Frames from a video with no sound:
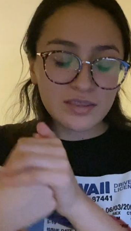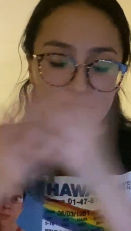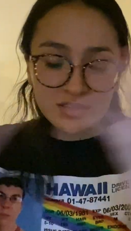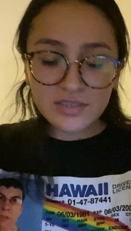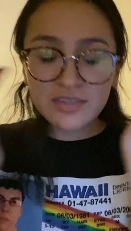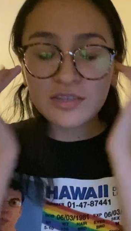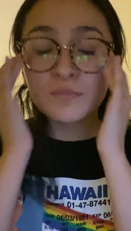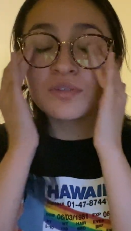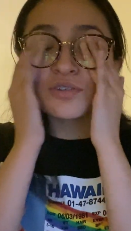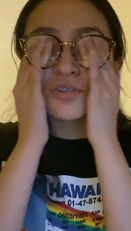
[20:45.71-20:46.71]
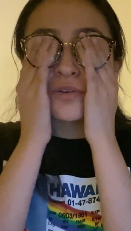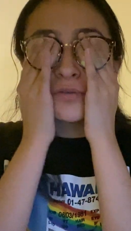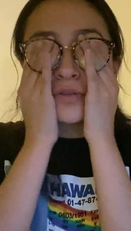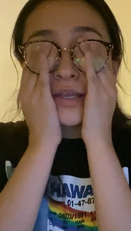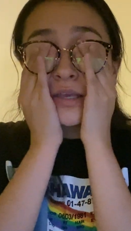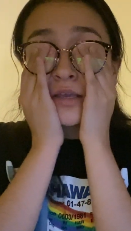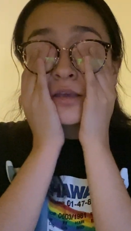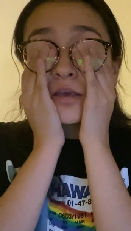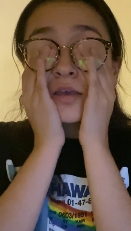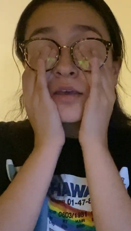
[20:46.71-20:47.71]
this is just comes to show, dude, like,
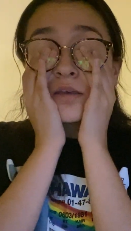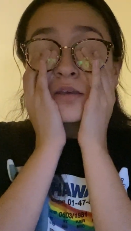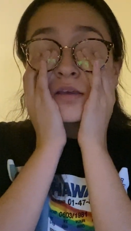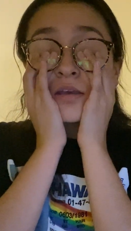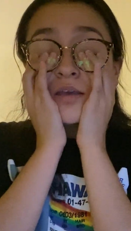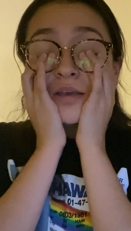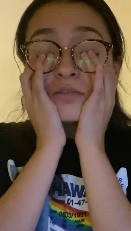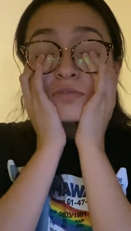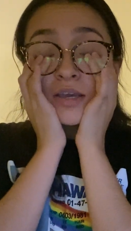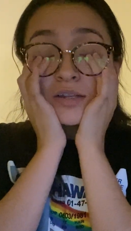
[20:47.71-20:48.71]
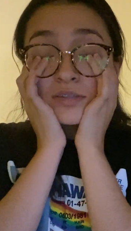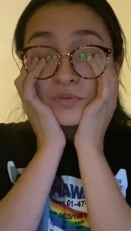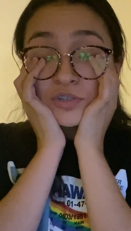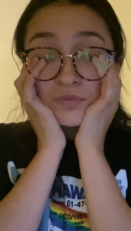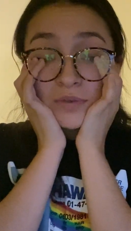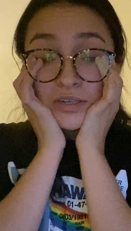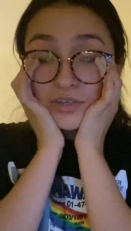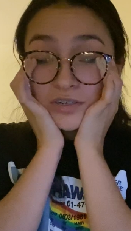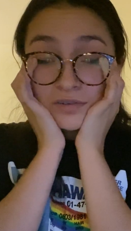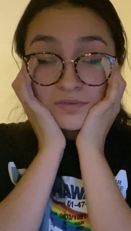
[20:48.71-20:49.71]
it's okay to switch your
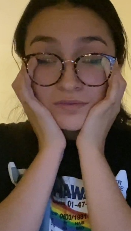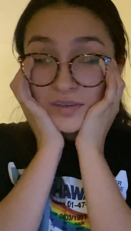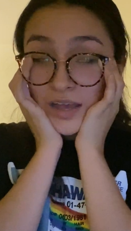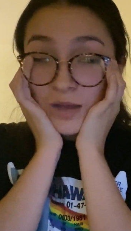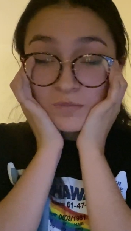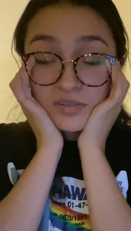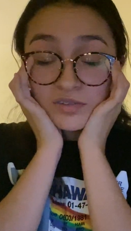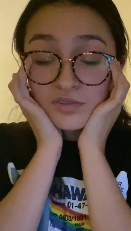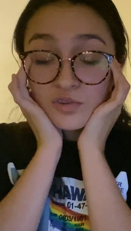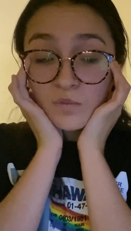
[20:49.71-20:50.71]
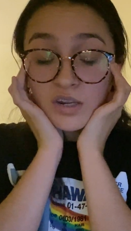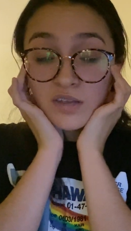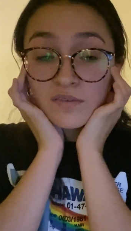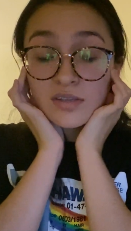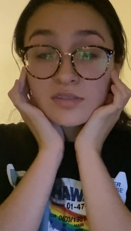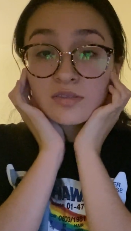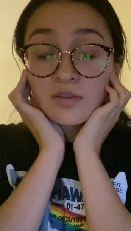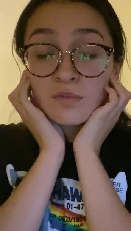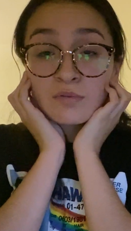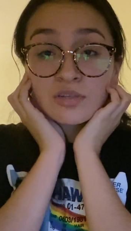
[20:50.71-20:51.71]
major. It happens to so many of us. Some
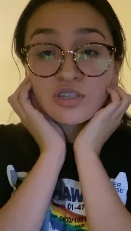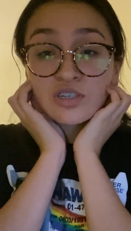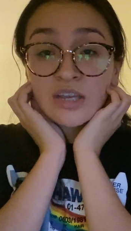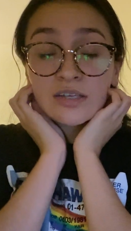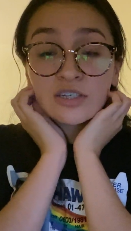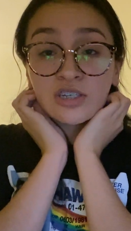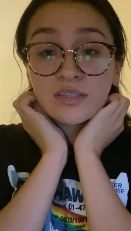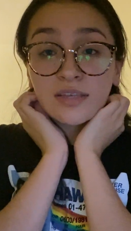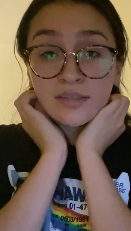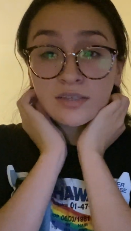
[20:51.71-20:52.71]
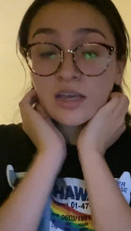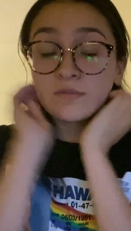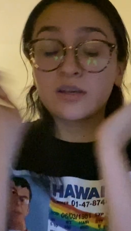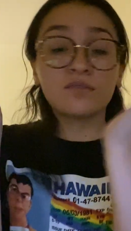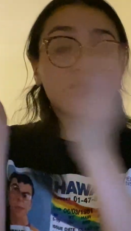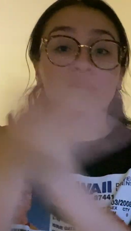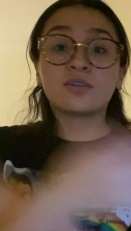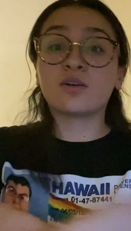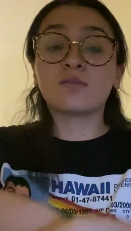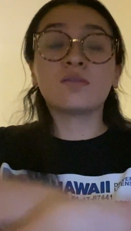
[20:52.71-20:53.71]
people change that shit 10 times. I don't fucking
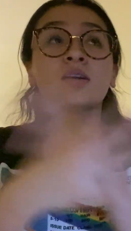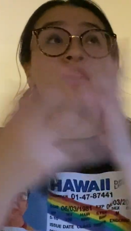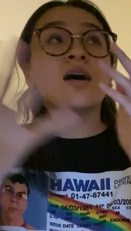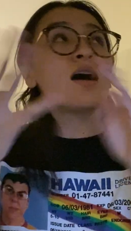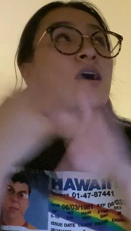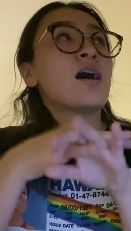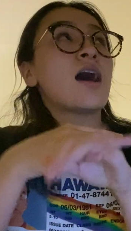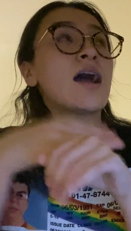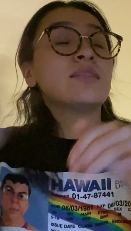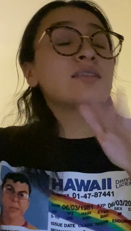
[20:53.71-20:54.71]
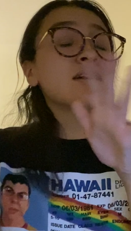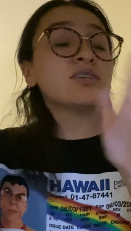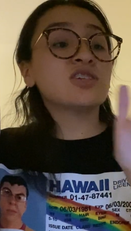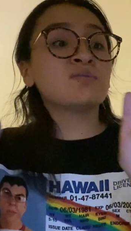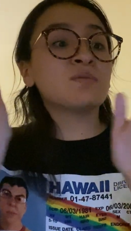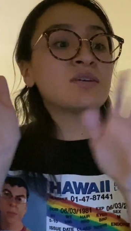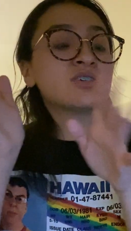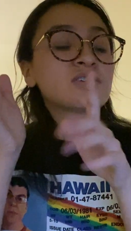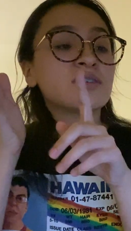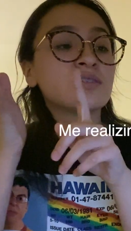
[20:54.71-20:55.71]
know. I think I changed my
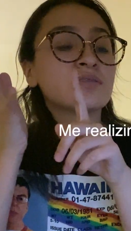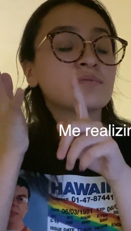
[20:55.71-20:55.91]
major.